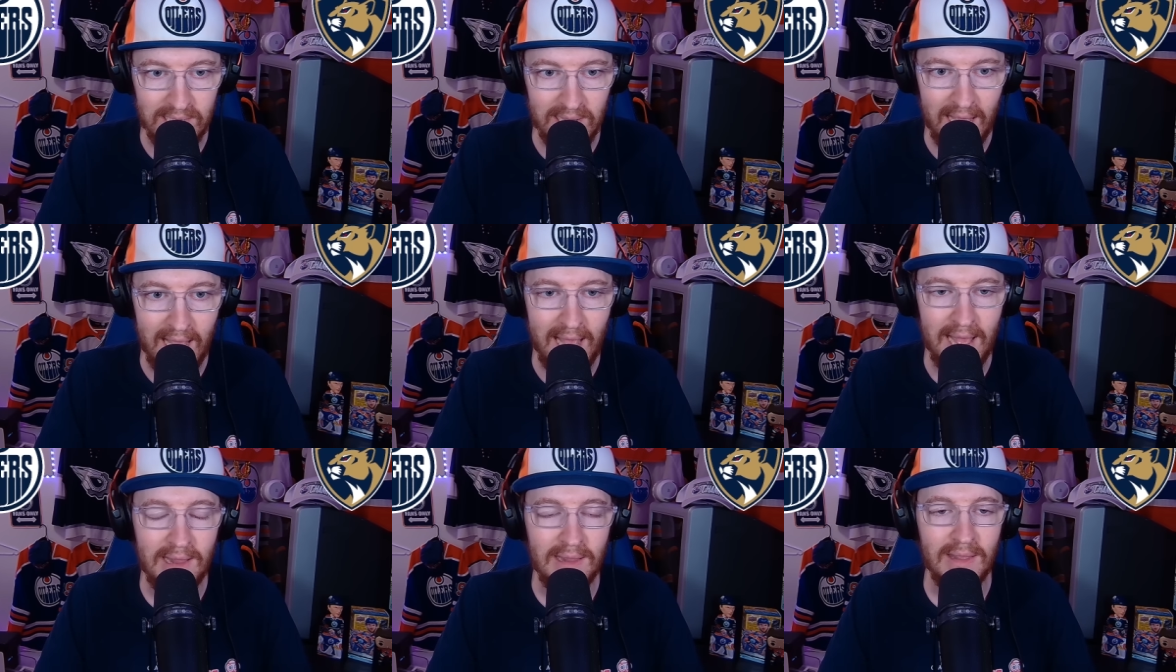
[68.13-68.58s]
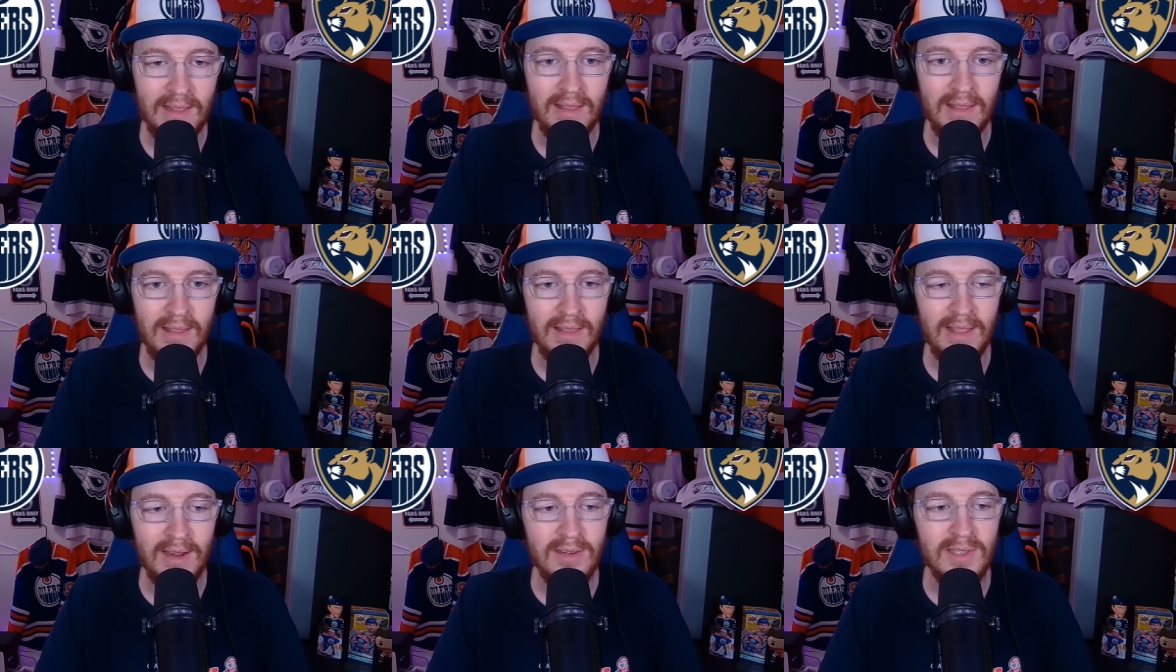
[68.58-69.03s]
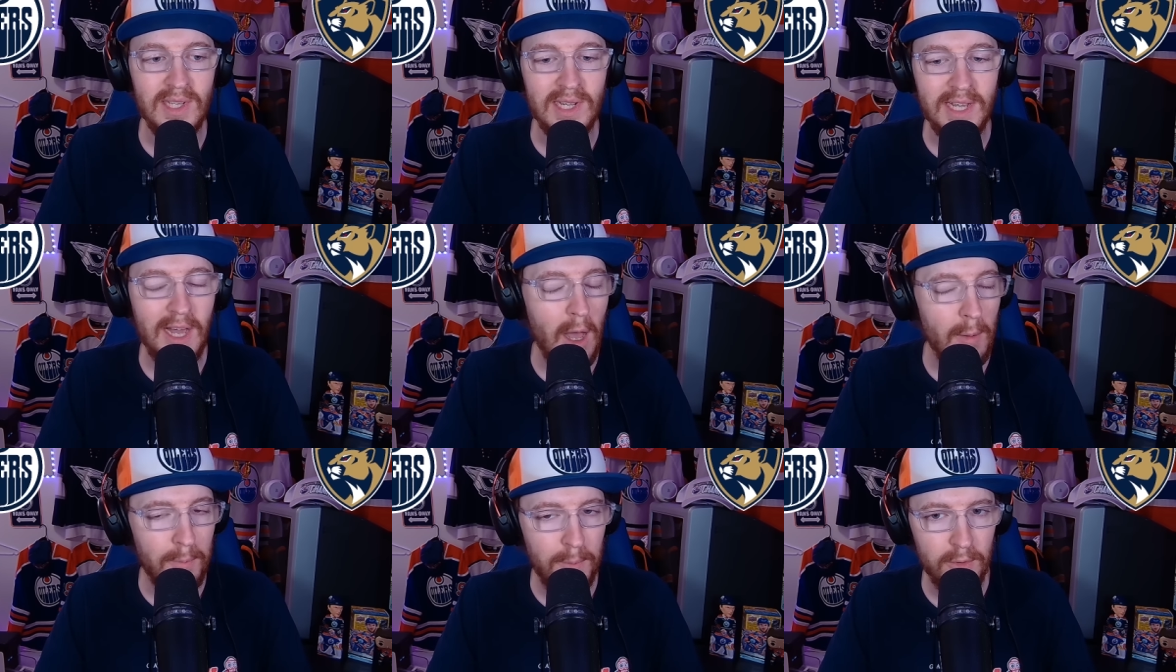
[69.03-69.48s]
And there's a
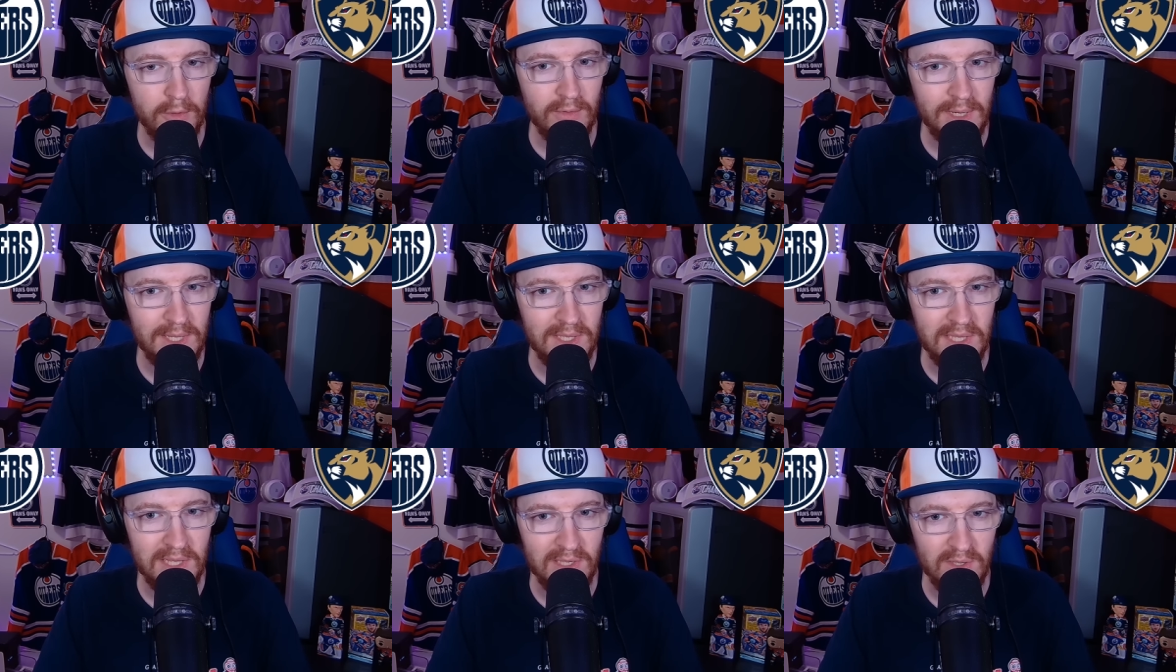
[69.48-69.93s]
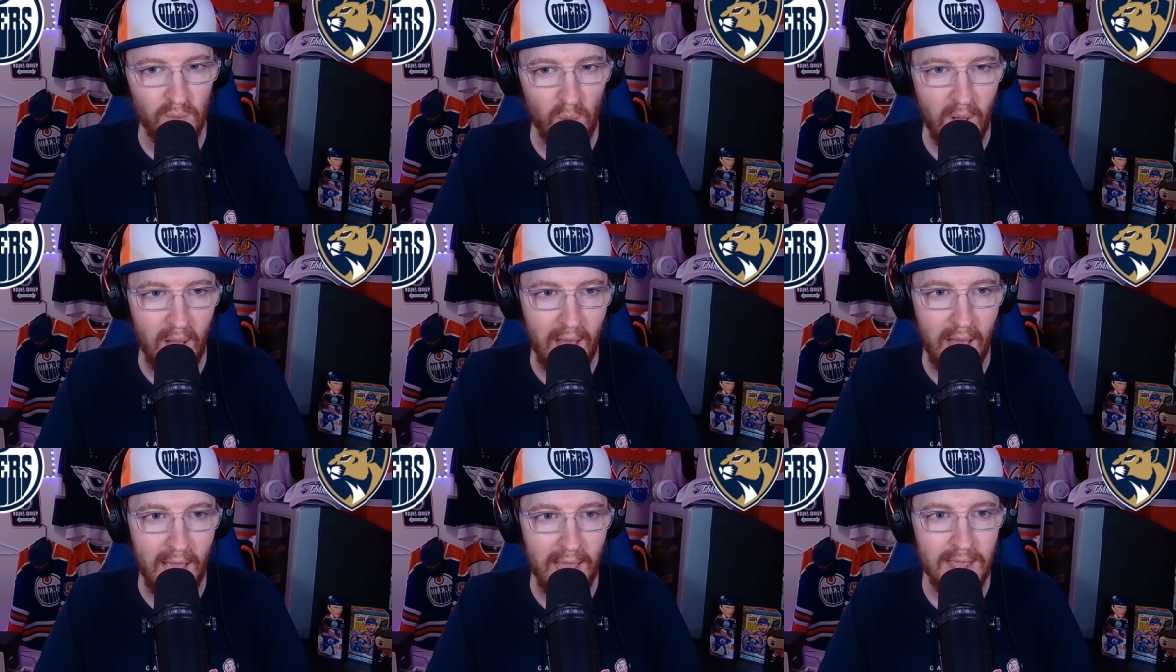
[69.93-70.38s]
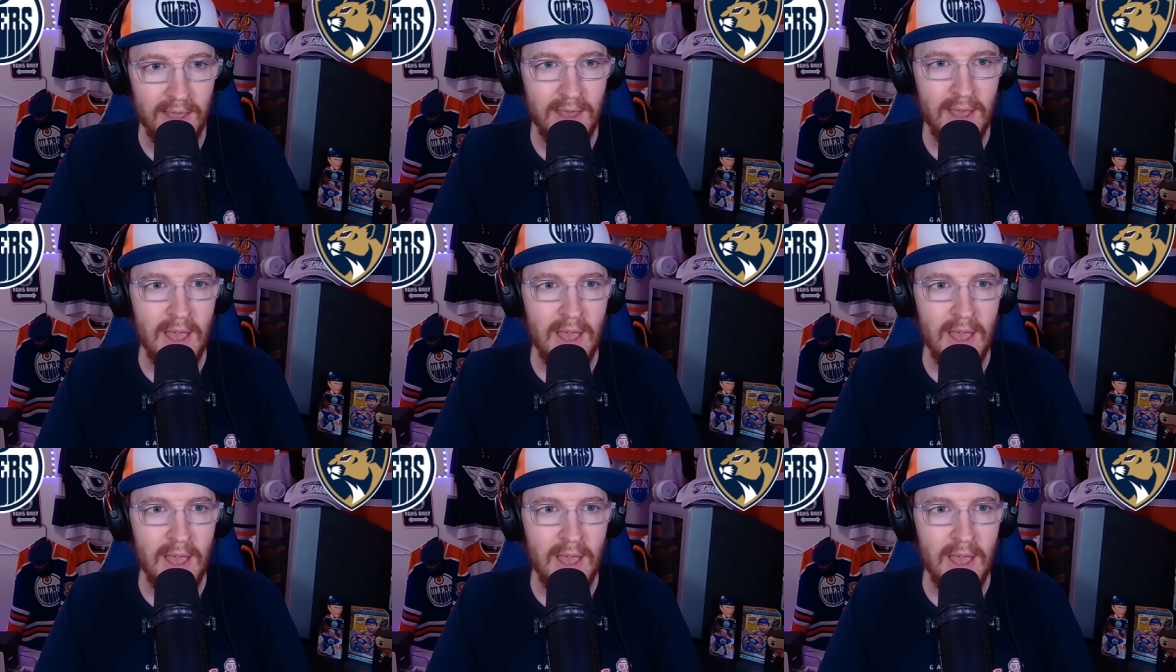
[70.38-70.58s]
couple reasons why,